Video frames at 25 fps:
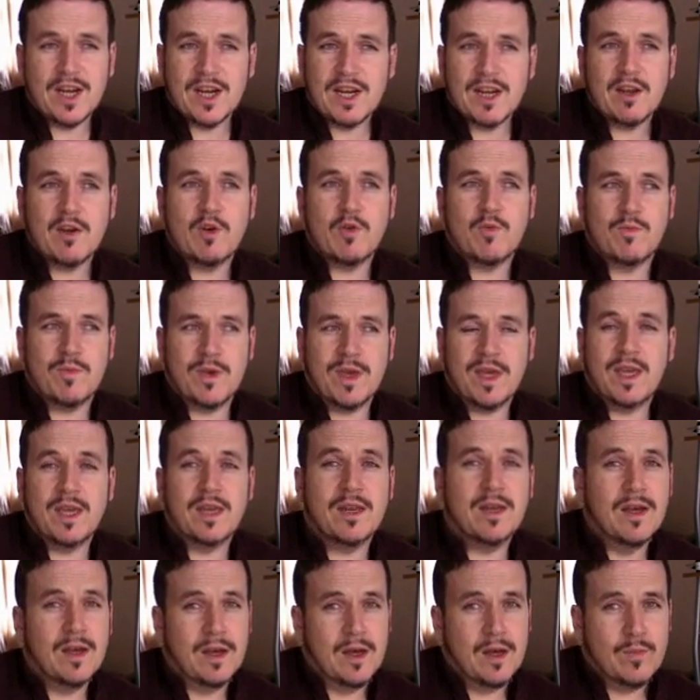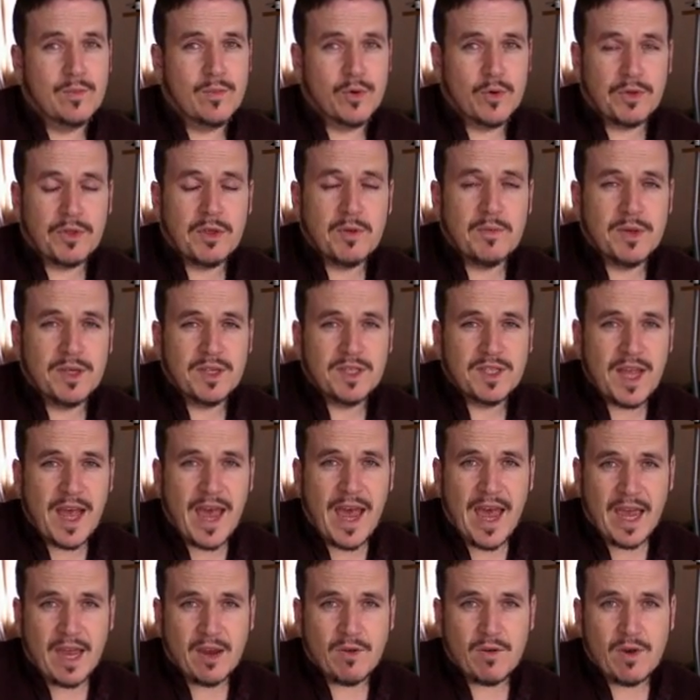And I don't mean put the Mr.
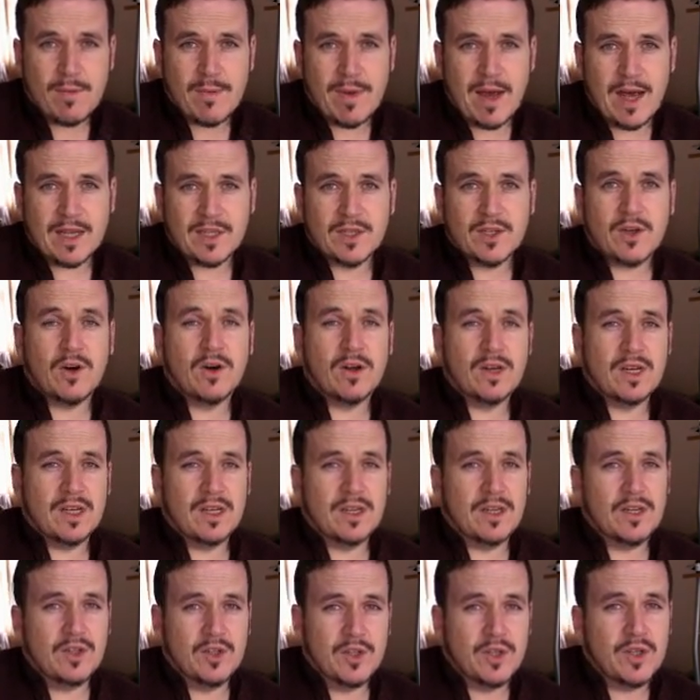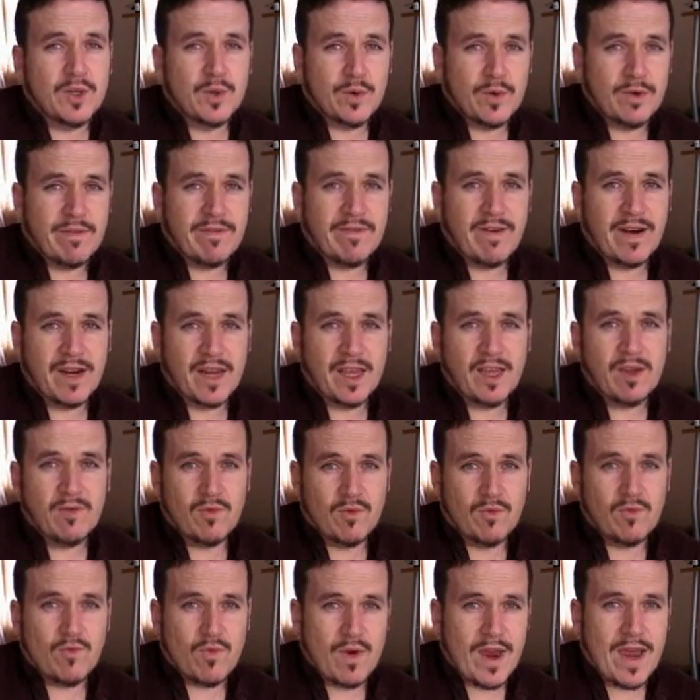Angry mask on and do a funny
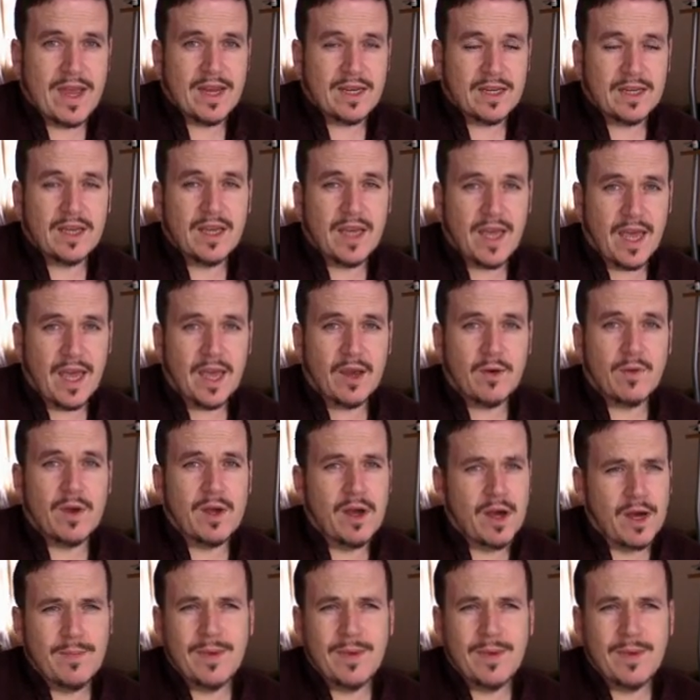rant angry.